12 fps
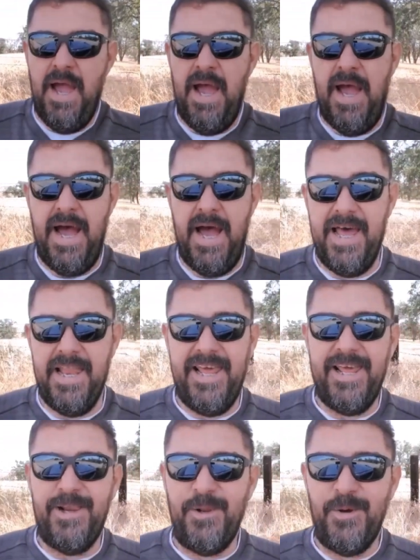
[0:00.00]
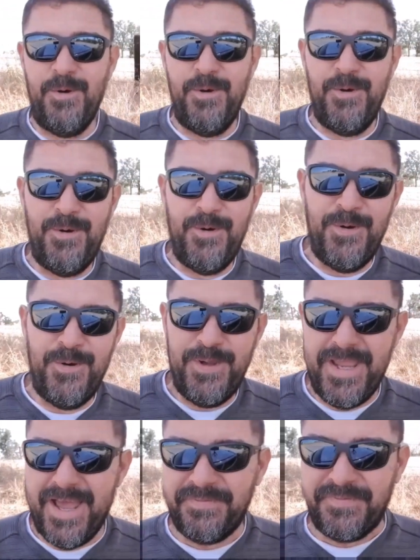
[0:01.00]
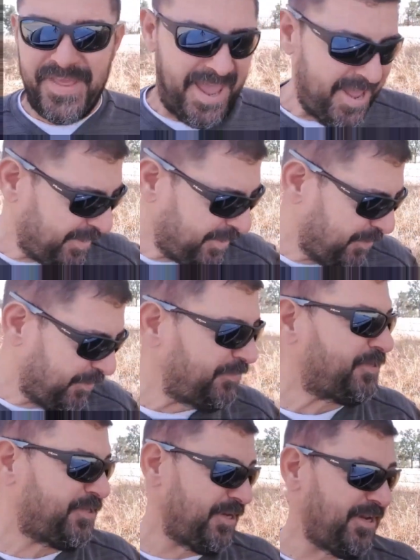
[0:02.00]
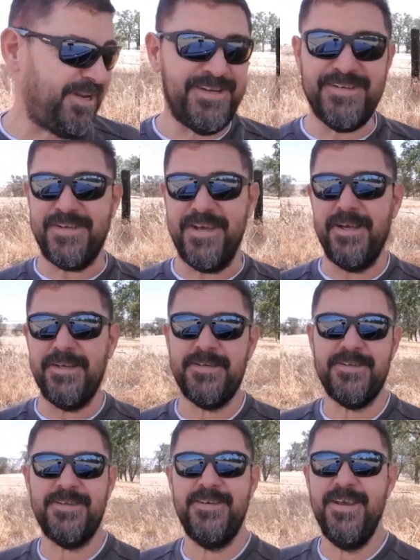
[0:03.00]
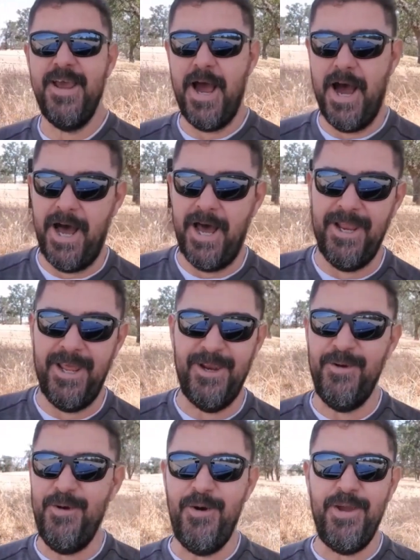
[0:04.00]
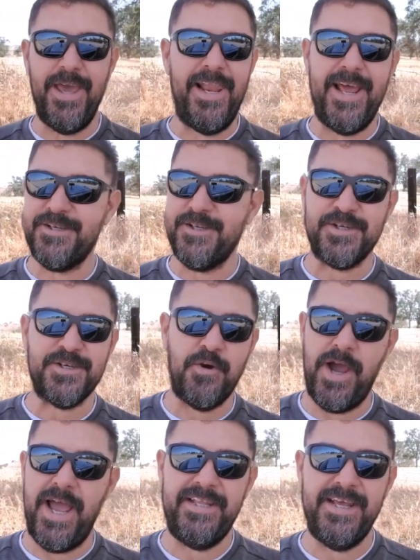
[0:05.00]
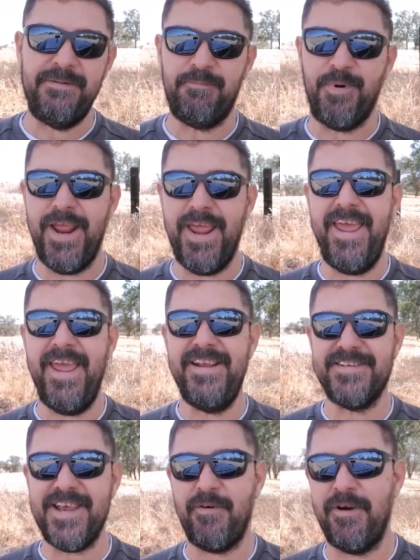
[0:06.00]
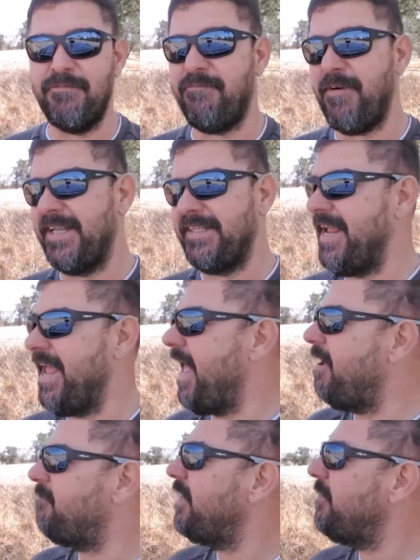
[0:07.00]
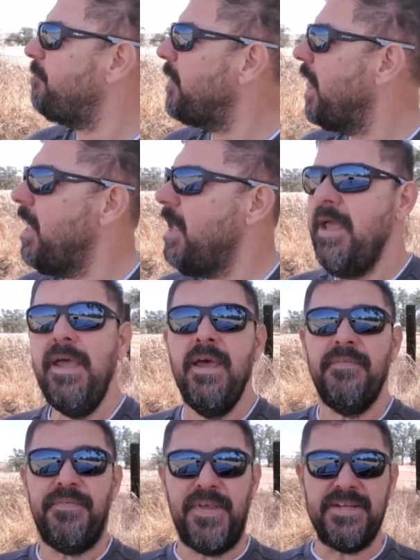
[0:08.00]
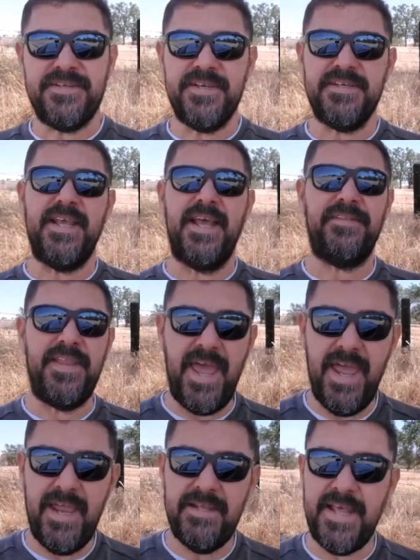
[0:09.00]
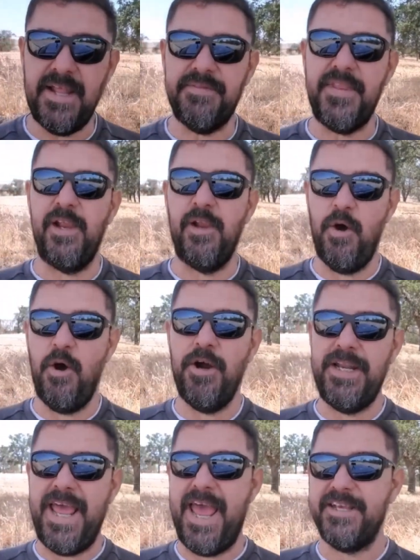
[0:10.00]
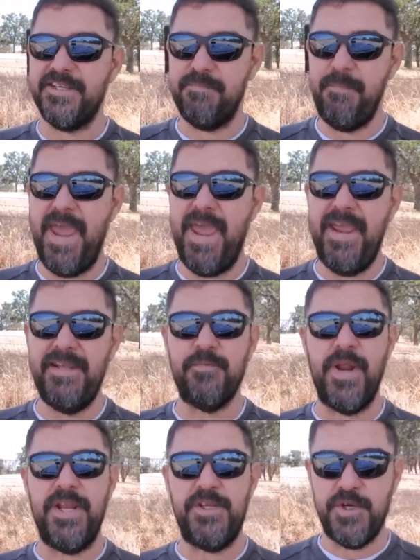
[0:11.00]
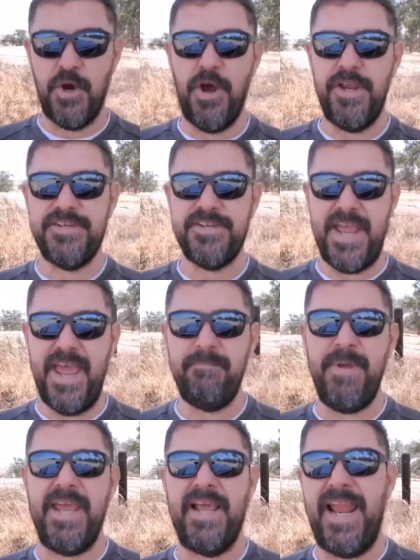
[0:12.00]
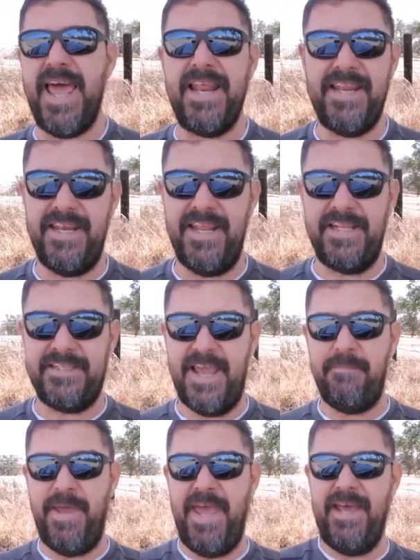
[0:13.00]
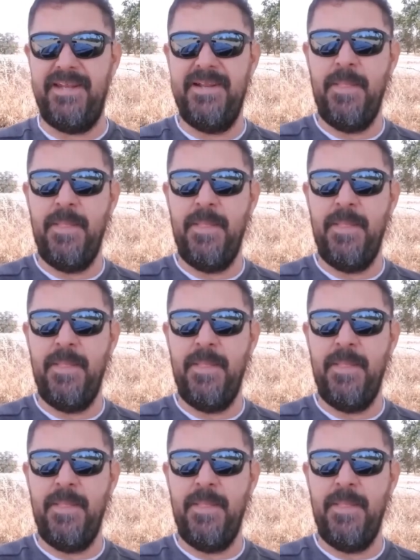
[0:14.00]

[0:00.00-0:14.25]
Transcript: Hallelujah. Thank you, Jesus. Hallelujah. Let's just go ahead and praise our Father in heaven. This is the day that the Lord has made. Rejoice and be glad in it. Amen.